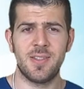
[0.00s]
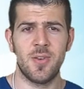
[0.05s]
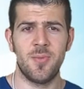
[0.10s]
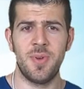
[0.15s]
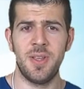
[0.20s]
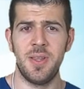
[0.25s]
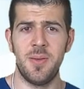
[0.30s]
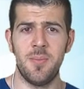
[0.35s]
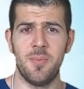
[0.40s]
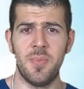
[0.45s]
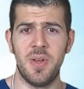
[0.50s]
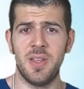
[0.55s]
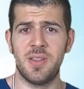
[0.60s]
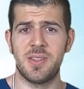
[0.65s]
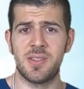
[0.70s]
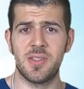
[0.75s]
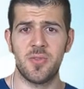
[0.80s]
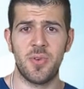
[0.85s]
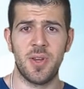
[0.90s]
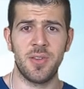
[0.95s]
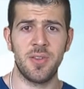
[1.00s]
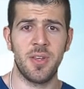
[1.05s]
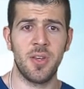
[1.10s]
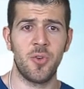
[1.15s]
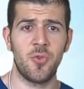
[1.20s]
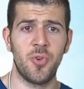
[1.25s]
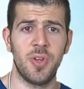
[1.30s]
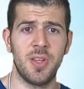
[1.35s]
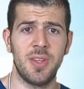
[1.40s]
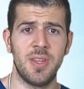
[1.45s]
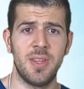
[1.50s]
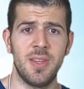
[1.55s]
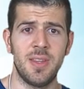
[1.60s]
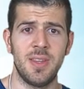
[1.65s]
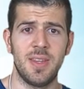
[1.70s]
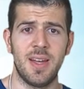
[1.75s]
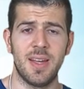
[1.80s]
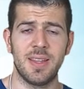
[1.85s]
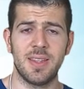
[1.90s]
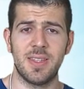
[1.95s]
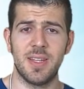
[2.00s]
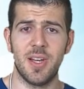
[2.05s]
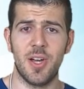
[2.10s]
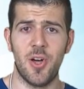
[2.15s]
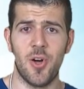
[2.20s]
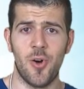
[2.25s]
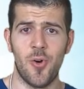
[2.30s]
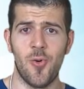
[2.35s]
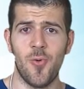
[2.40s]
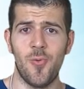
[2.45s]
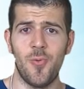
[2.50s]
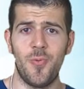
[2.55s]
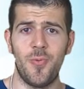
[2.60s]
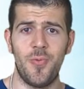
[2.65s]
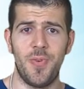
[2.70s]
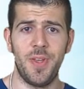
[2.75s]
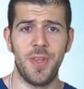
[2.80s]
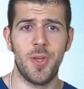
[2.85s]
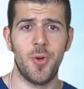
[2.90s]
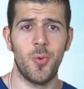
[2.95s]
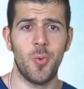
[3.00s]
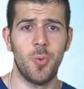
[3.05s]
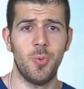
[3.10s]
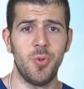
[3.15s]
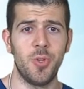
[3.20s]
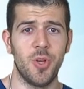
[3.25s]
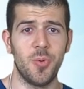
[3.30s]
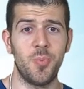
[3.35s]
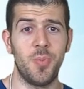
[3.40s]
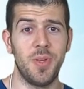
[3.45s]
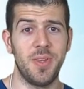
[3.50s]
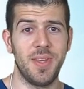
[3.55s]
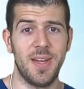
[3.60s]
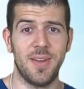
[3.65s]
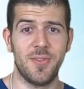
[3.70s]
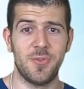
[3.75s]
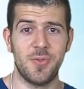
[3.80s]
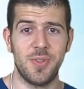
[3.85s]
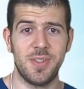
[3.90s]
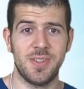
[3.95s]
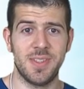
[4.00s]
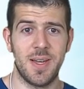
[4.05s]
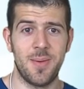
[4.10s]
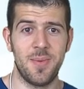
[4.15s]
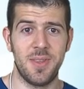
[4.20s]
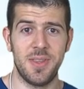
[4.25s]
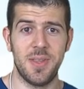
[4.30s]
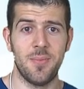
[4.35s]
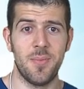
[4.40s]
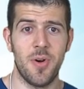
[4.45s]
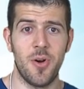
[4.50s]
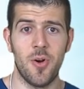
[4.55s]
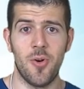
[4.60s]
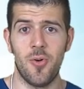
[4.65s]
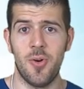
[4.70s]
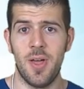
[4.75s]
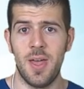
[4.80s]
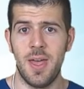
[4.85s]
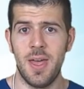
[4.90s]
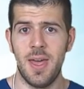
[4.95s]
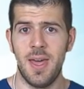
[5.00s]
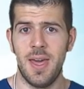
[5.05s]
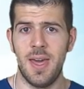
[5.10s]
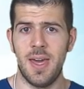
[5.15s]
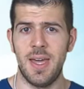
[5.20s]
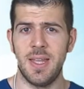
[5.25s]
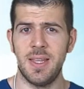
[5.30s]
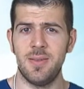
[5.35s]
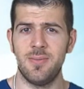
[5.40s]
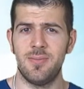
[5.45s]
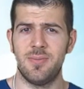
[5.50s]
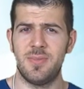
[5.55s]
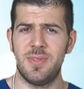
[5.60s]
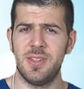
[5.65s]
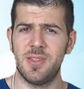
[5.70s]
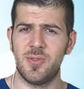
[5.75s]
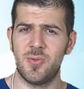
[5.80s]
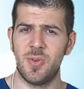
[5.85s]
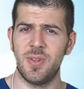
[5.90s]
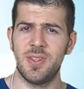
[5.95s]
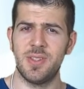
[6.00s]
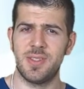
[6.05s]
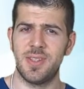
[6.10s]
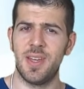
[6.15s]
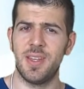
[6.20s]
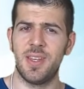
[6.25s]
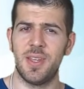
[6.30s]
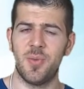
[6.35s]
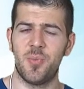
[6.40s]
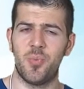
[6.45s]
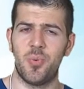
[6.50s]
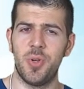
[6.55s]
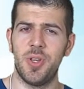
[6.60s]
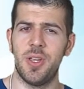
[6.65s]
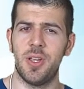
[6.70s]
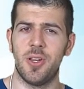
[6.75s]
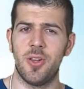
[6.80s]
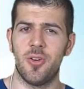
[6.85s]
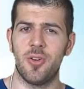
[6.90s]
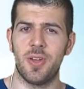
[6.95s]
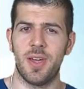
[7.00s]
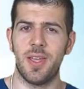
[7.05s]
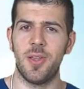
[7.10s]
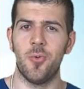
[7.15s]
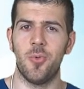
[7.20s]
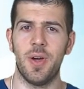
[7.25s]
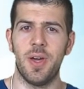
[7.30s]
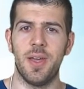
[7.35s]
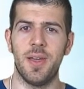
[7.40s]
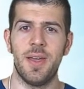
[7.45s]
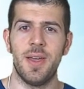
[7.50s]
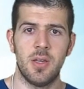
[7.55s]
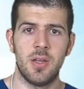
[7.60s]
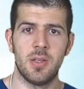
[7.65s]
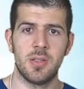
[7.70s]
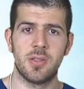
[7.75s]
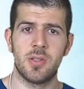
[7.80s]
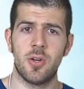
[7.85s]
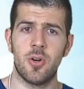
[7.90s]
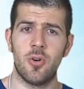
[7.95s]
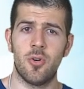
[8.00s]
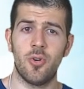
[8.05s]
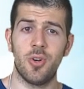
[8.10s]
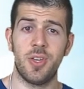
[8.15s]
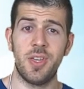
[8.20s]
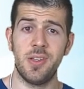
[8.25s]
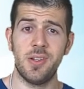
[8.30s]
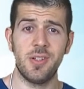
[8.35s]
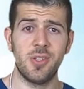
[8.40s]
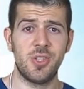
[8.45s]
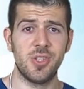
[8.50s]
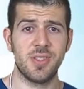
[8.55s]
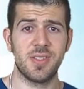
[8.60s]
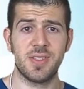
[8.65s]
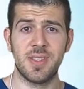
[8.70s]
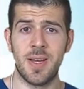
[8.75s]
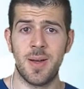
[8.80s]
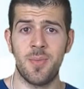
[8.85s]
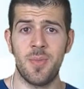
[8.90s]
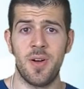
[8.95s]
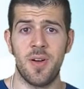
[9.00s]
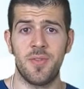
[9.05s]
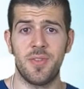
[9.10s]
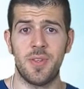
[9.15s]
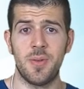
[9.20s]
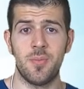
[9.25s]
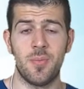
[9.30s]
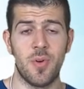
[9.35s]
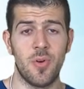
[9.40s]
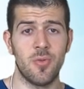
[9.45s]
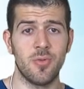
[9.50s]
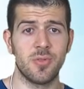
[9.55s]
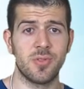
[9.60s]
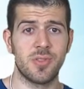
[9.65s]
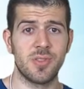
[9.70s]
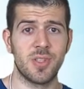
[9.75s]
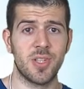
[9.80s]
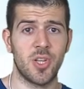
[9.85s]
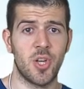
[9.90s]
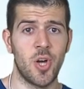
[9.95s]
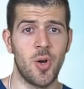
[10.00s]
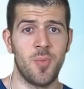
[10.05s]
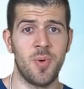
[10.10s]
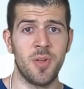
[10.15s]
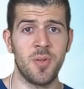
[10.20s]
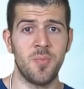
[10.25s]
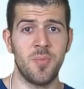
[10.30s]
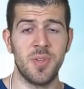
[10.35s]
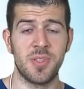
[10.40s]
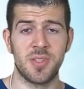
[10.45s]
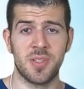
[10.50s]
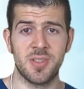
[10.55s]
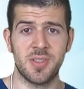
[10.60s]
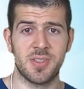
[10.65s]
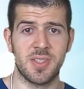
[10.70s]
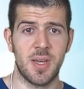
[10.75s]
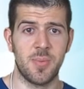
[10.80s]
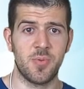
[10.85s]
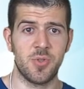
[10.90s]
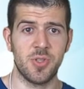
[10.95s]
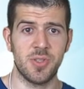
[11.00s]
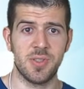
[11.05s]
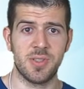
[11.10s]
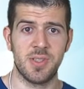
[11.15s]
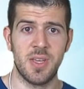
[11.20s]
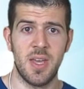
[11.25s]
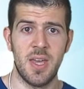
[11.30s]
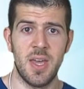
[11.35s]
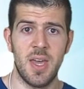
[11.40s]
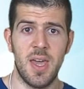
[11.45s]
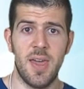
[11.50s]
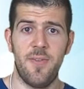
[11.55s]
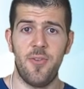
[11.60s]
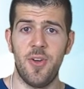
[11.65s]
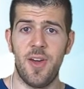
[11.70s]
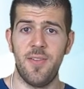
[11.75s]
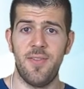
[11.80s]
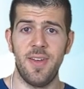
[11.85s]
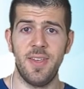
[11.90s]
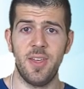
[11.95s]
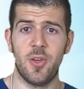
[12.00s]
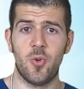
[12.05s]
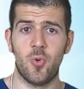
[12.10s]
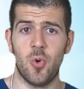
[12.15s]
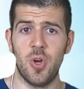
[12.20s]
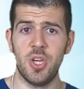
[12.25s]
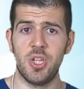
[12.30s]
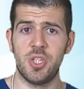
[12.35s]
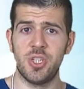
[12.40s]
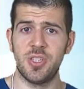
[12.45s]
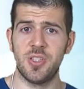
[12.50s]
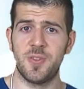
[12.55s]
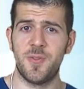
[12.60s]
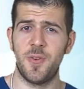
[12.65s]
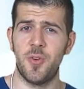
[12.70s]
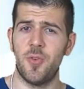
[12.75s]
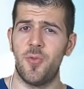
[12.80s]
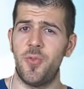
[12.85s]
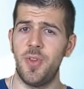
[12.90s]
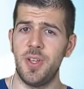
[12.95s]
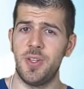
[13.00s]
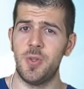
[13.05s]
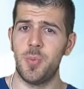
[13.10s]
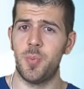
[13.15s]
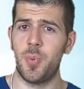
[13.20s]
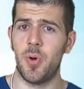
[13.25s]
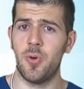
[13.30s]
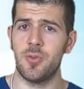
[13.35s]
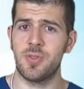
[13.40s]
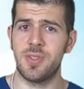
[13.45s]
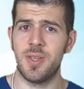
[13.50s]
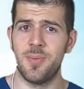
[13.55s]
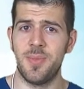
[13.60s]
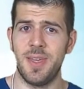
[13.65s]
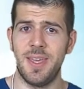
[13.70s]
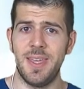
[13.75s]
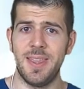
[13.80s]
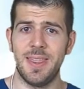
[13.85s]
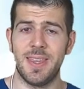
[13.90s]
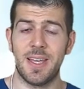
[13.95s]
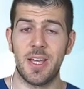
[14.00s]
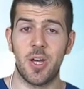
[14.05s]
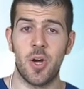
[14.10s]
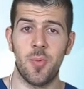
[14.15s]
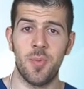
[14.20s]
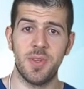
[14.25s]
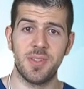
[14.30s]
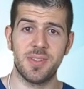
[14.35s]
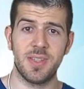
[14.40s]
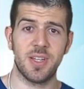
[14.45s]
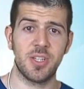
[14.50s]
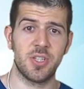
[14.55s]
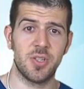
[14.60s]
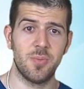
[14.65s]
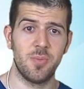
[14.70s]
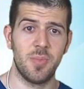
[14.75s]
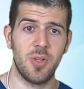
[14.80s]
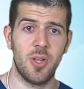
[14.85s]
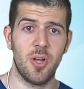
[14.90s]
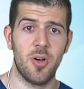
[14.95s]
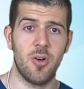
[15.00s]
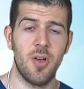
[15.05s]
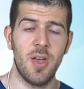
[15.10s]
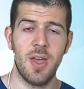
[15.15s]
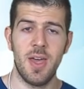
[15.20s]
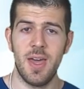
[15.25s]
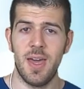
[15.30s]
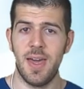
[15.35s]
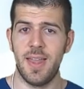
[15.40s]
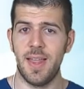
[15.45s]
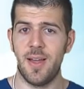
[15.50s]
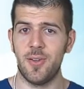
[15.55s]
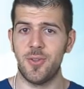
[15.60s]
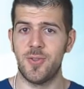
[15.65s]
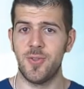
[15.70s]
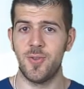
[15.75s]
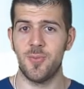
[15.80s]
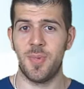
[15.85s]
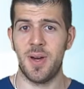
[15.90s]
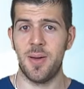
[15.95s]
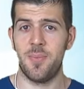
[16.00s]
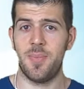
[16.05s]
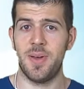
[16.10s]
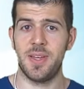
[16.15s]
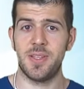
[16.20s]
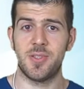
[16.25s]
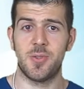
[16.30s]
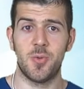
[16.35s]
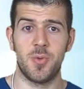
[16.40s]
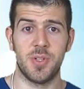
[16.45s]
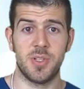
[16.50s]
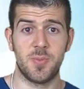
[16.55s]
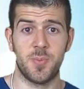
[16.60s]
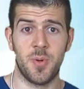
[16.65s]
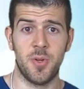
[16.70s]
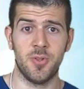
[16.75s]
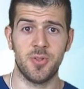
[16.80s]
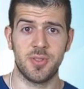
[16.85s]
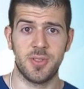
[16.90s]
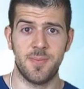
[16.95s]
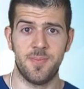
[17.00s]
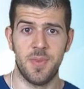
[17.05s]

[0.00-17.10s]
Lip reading: so many myths surrounding creatine that the whole video will not be enough to examine them all. And this one is getting pretty long anyway. So here are just some of the most common misconceptions. If you have any questions, feel free to post them in the comment section below and I'll do my best to respond.